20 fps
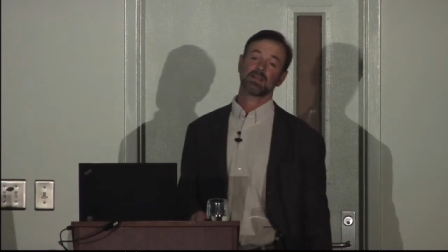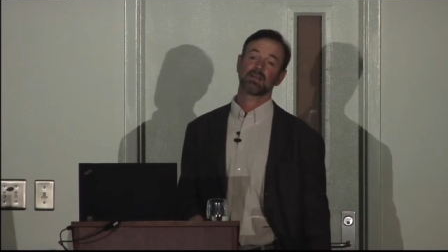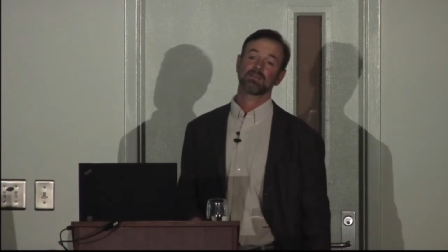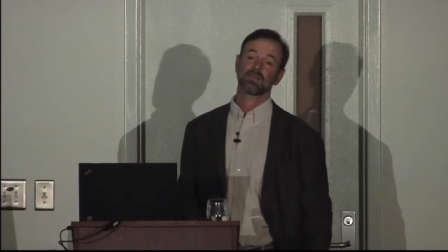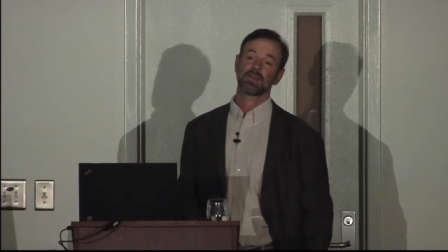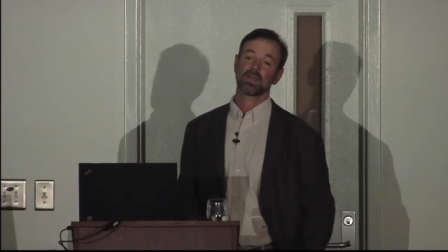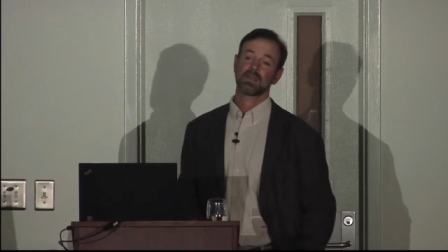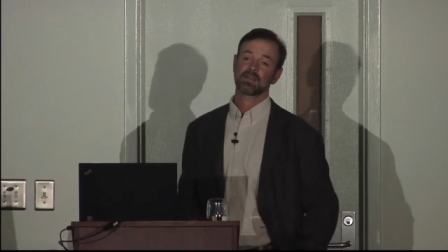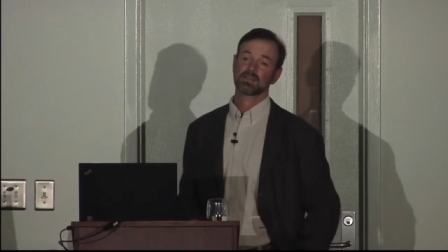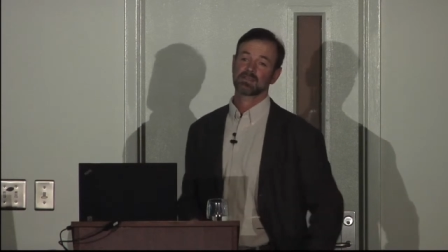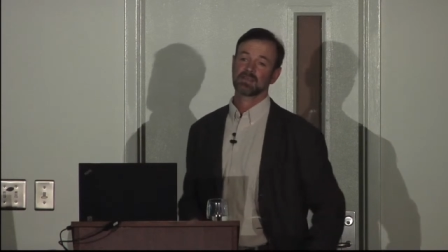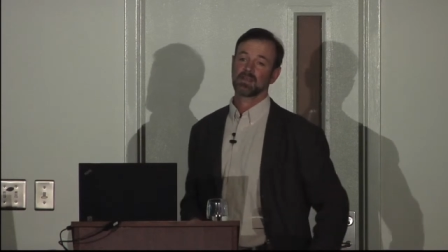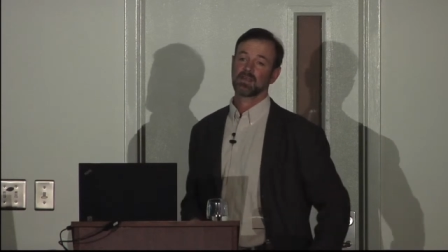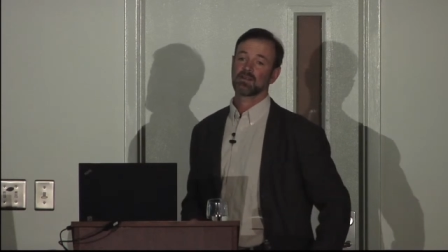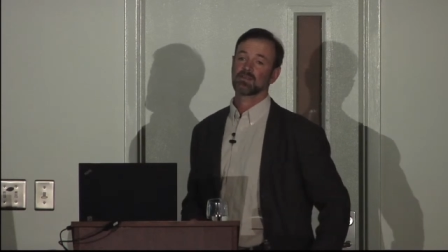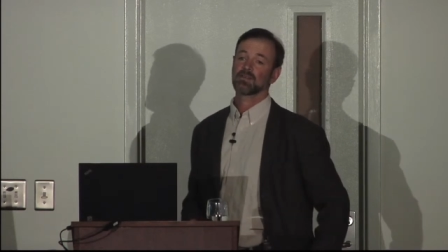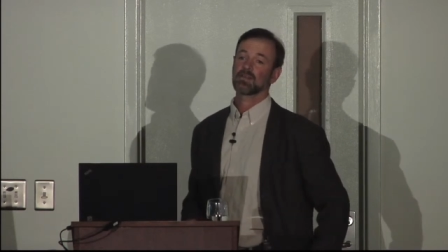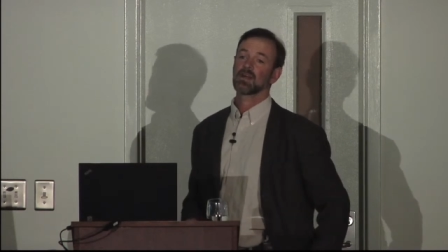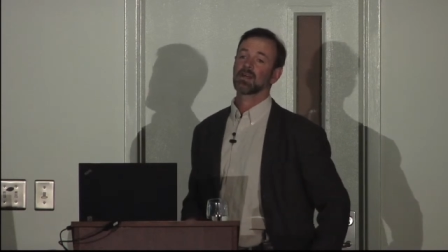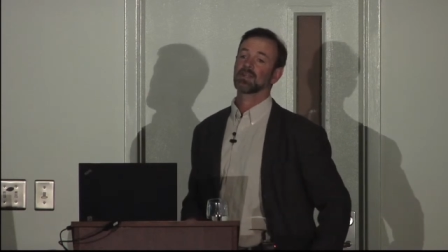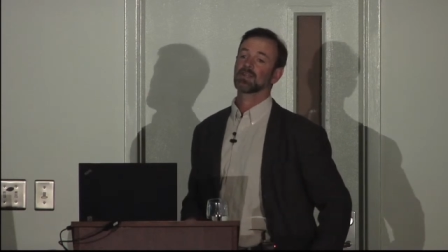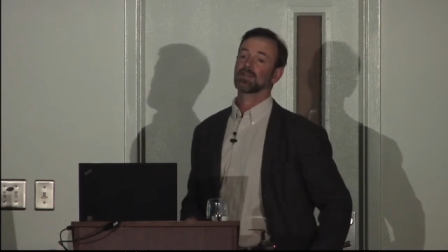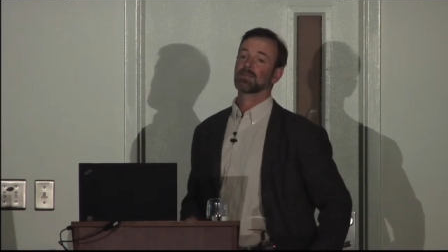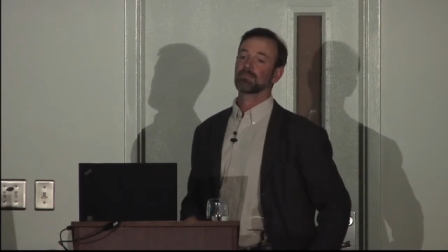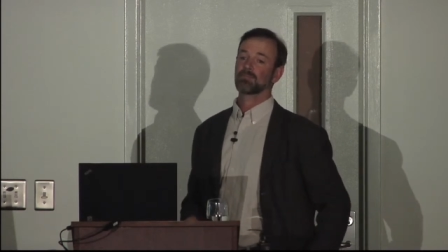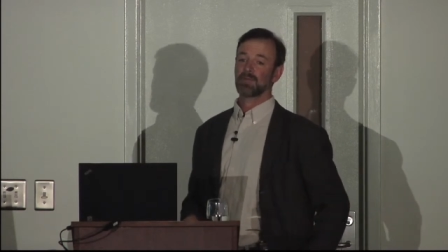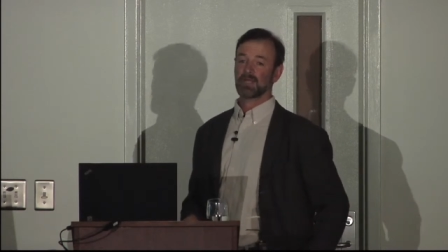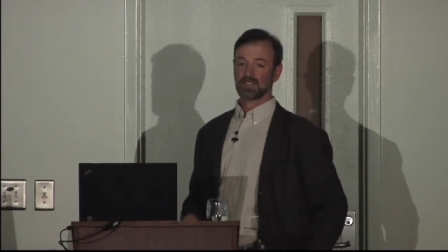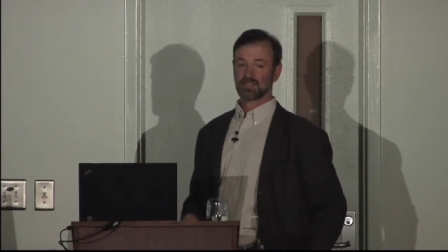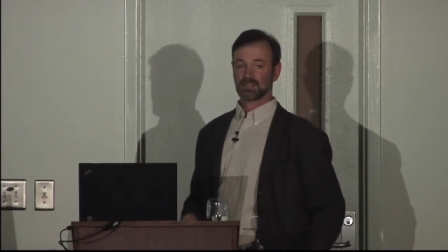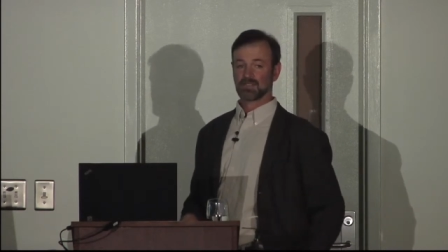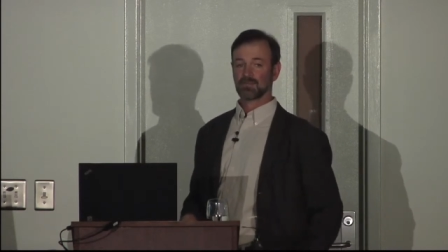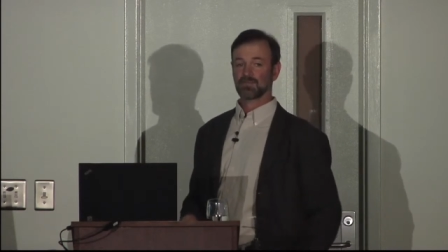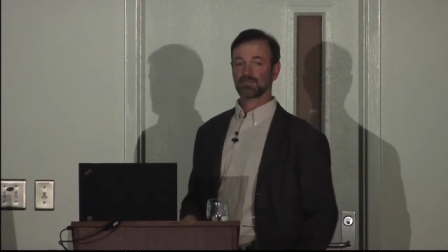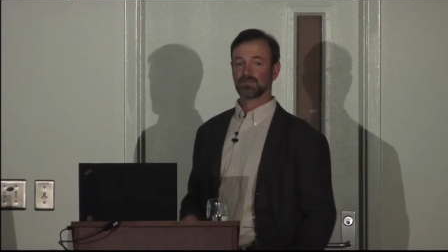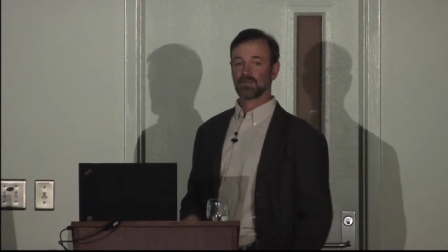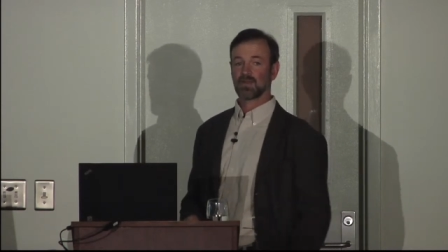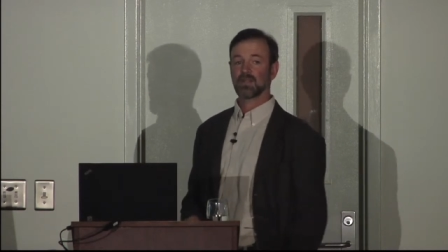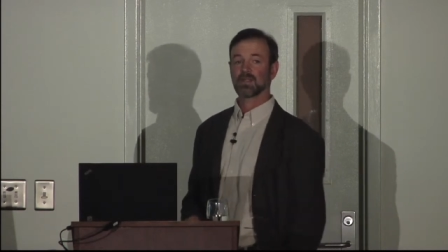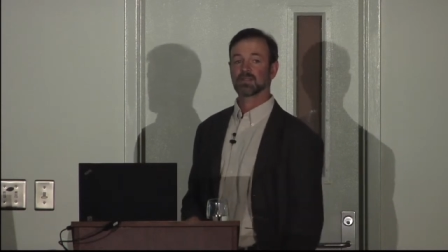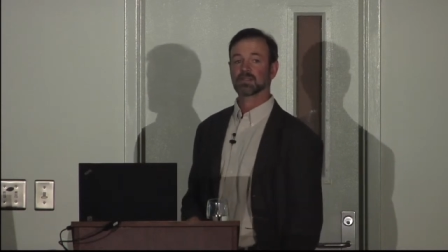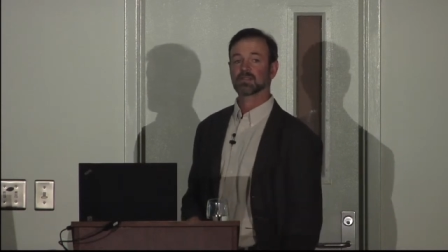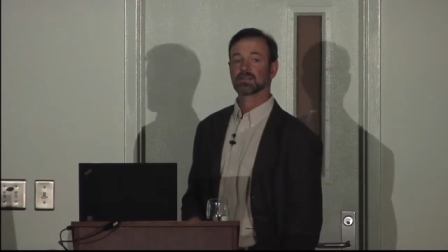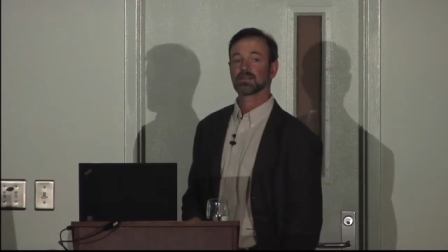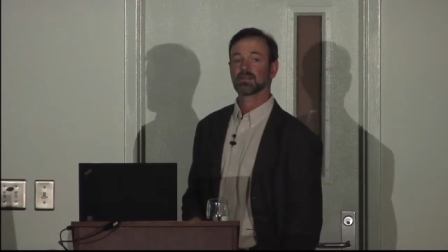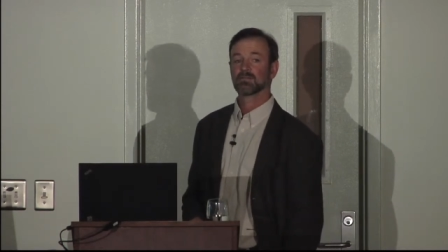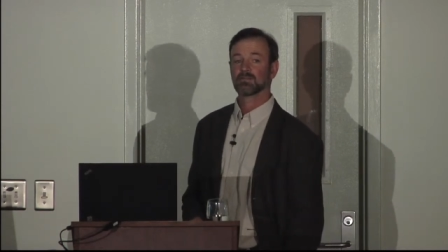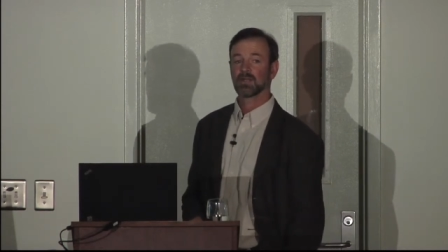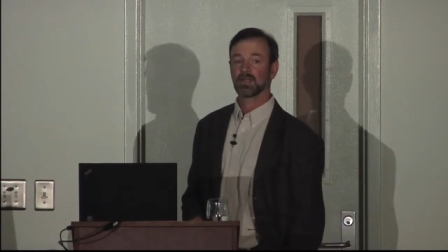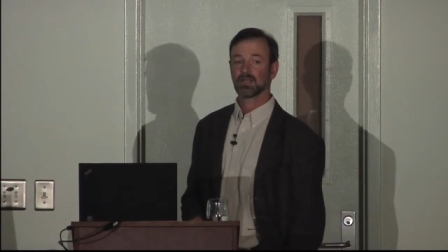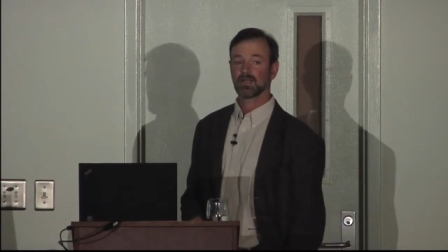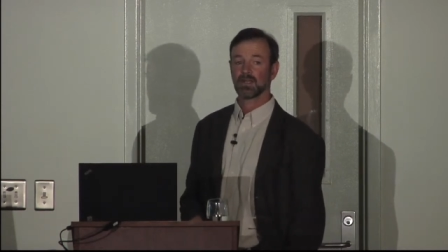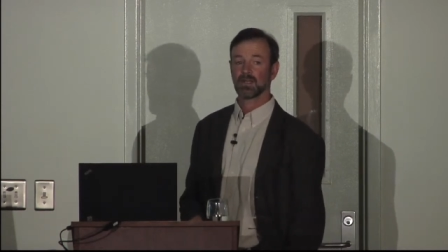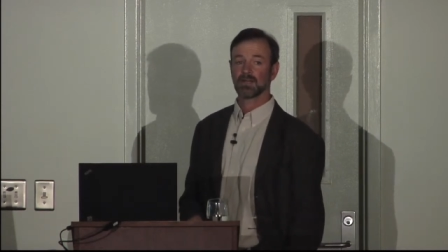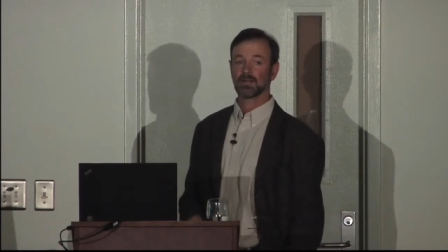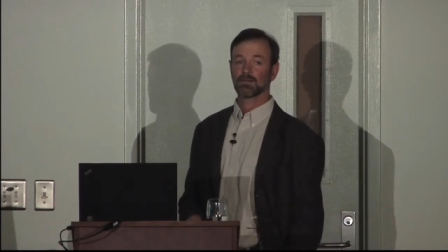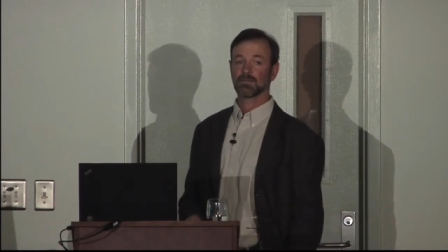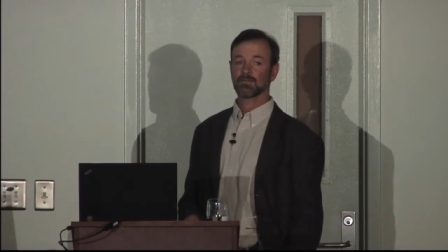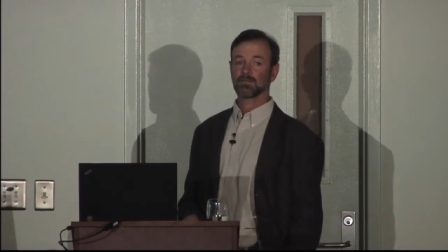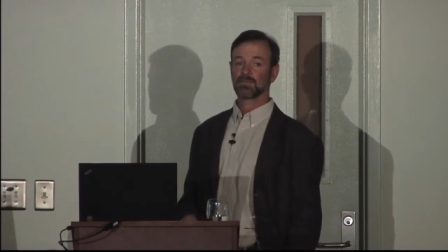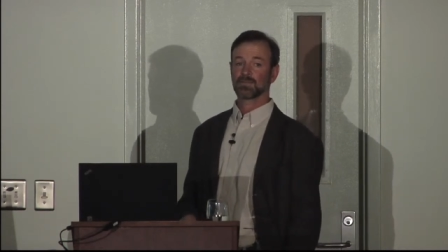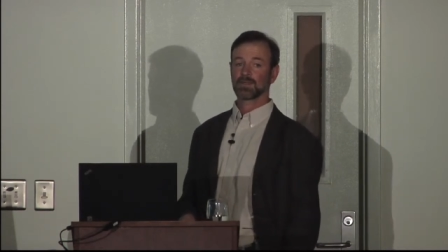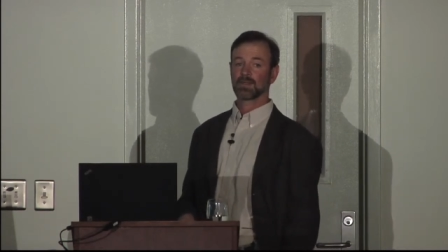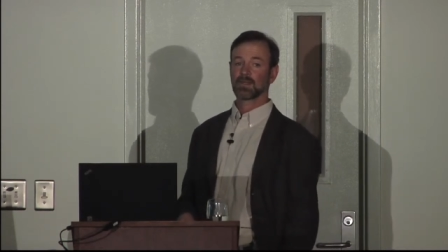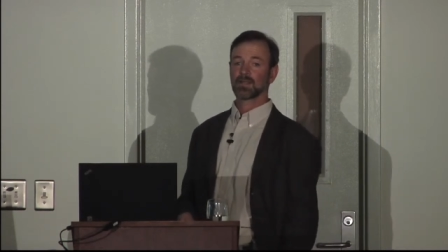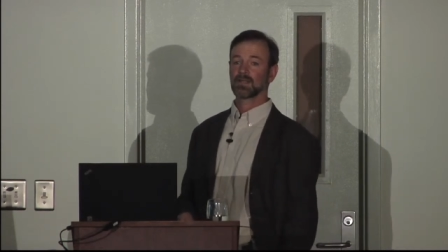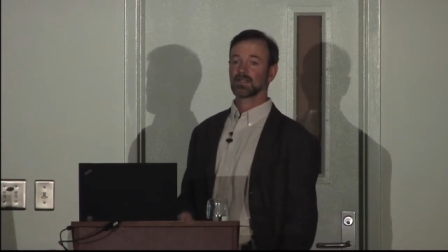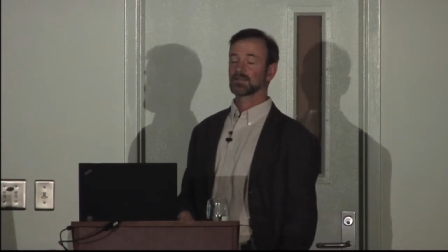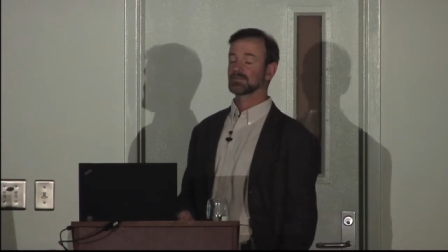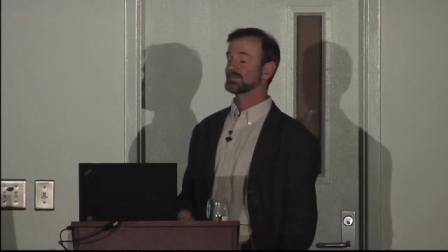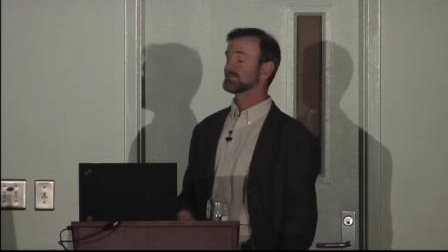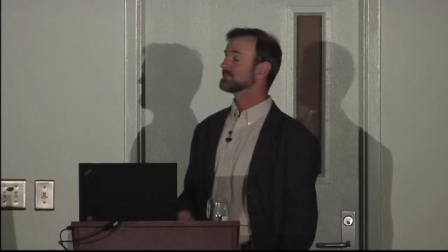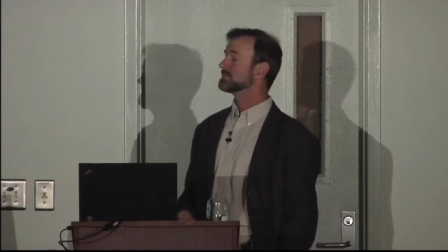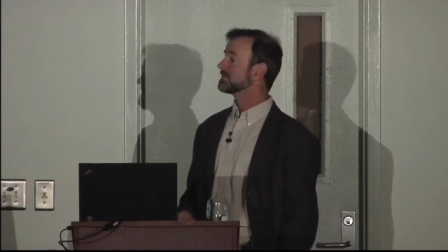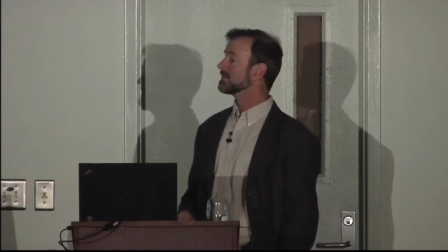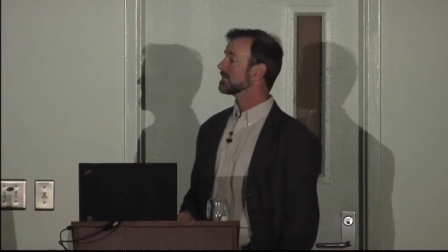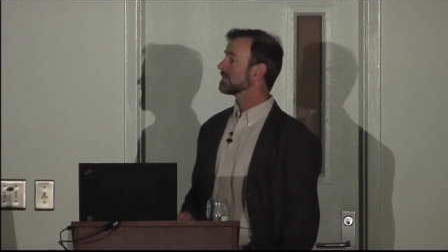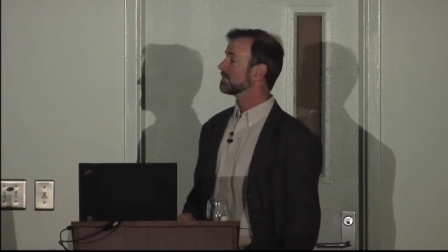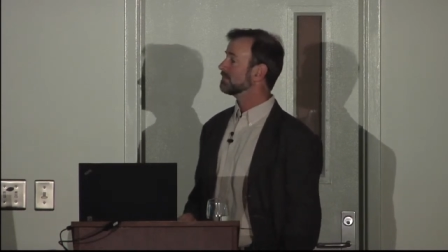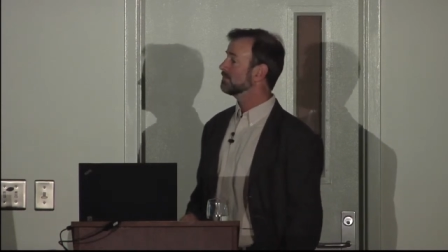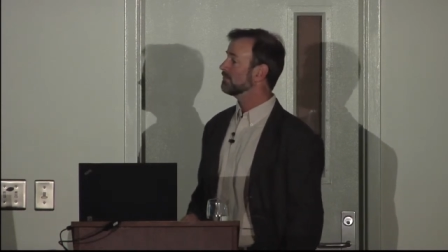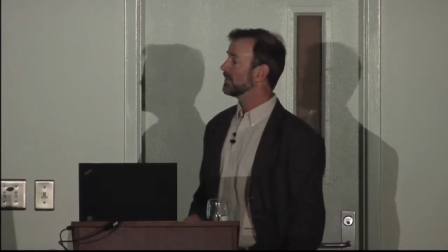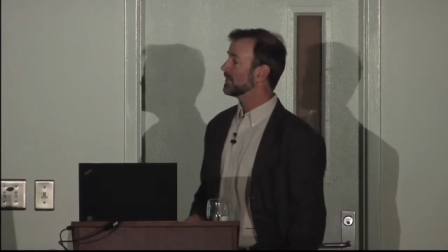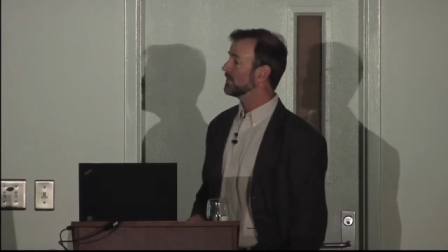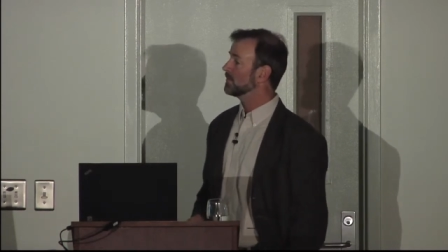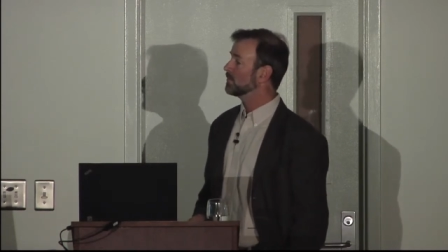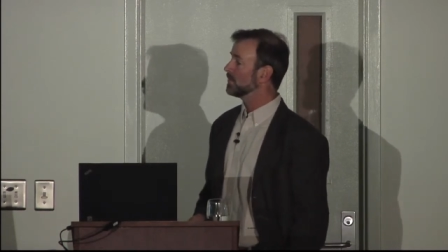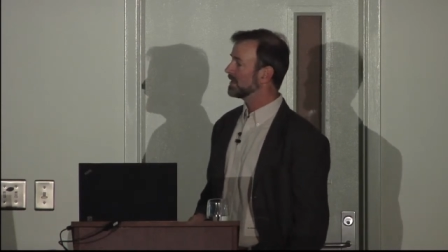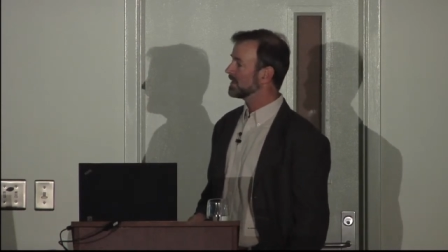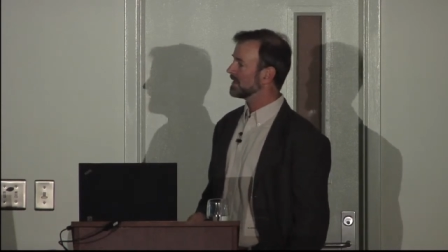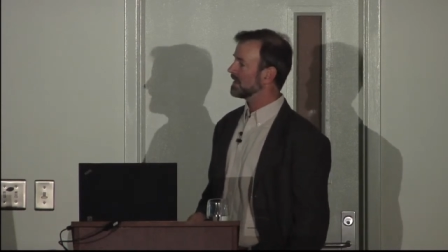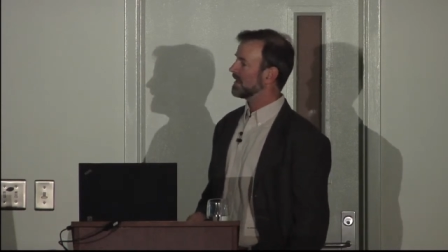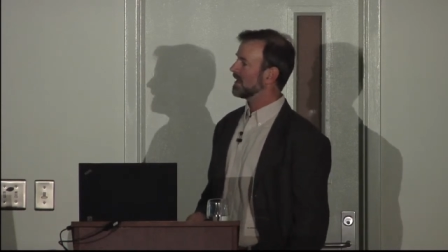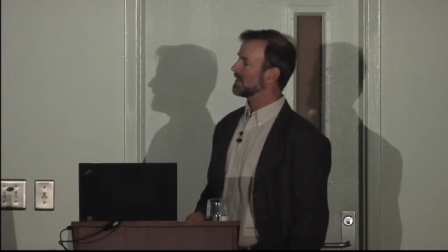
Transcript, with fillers: and Afghanistan are not the best of friends right now. Um, but we can